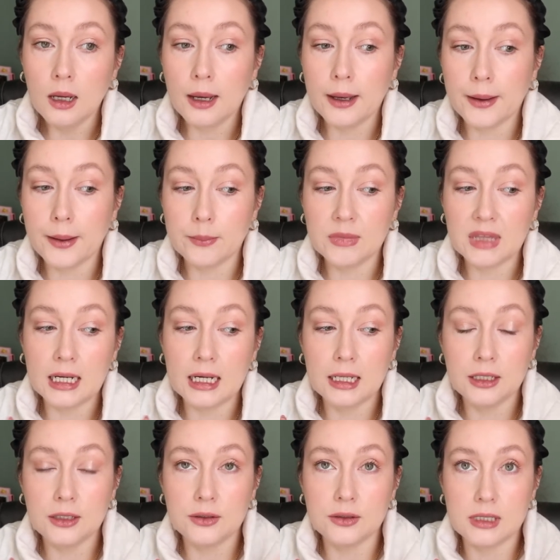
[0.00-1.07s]
that I
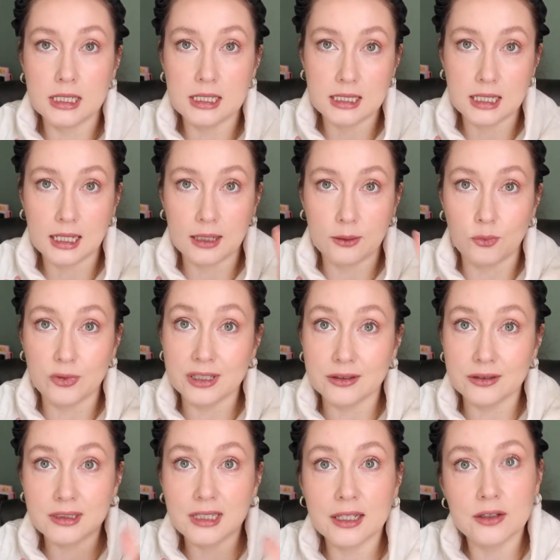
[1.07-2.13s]
use. It's like a
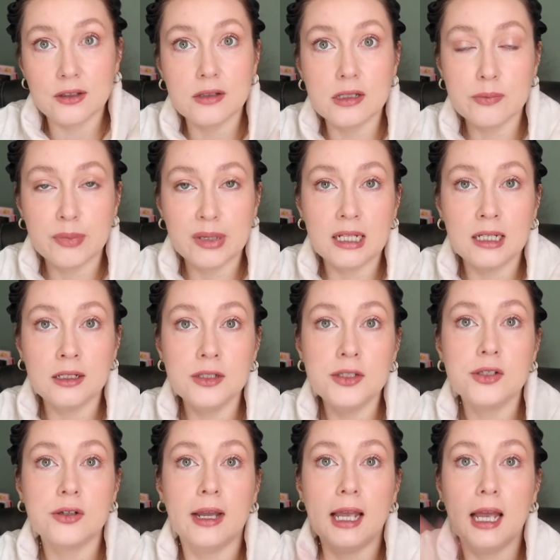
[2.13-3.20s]
wheel that you spin.
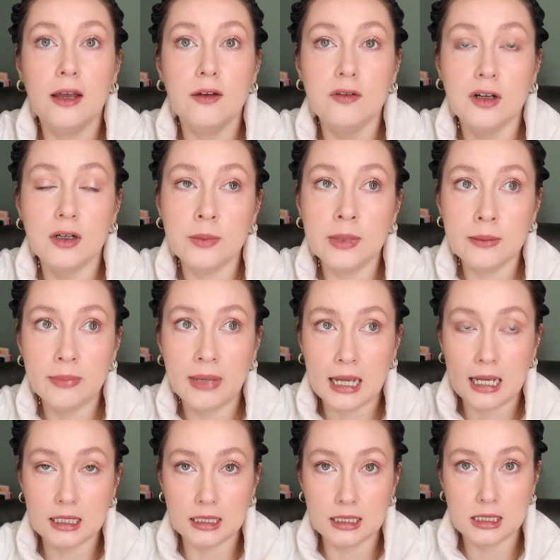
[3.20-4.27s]
So I have all my
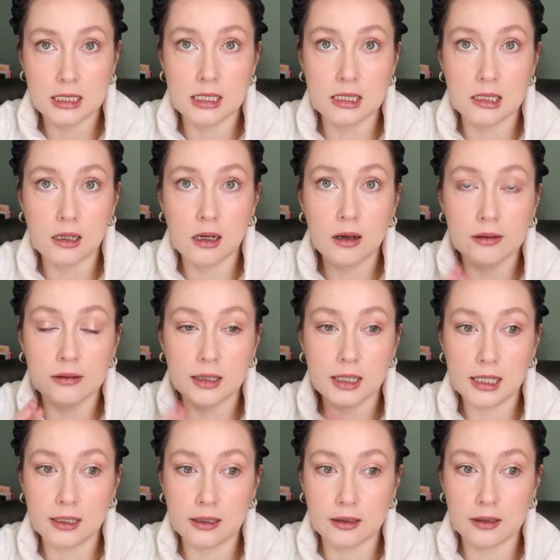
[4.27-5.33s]
palettes on
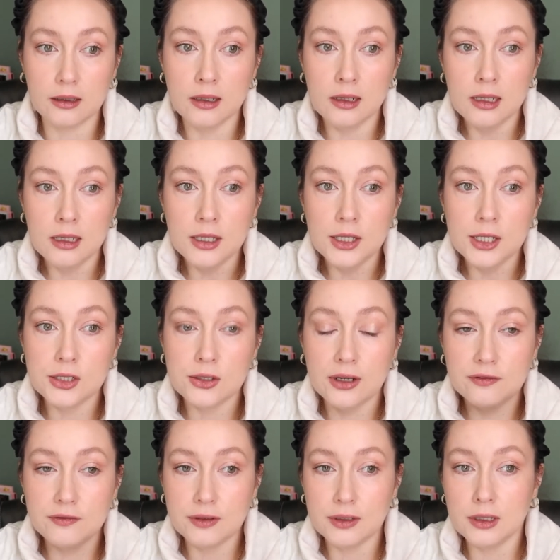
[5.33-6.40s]
there. So I
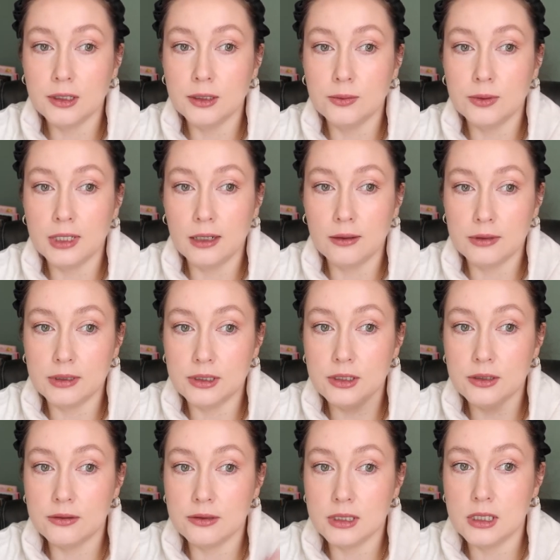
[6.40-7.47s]
figured what I would
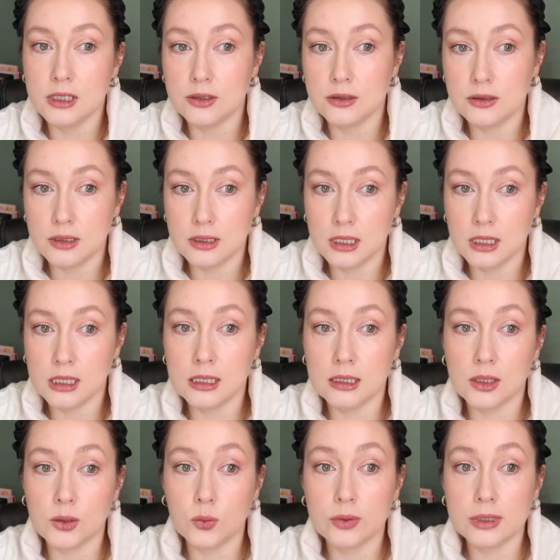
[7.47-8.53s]
do is use
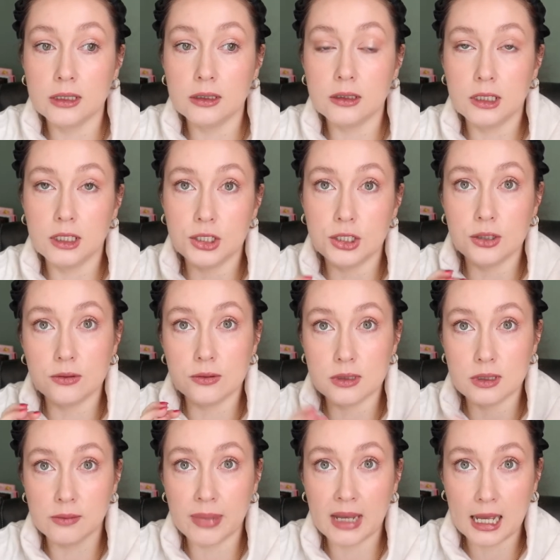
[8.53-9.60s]
the wheel to choose
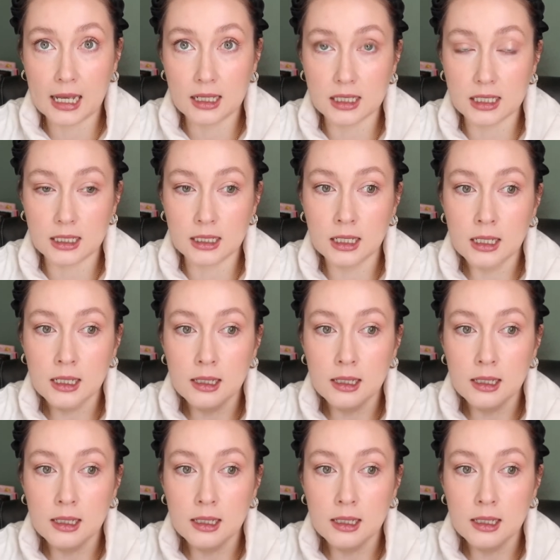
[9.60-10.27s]
the palette,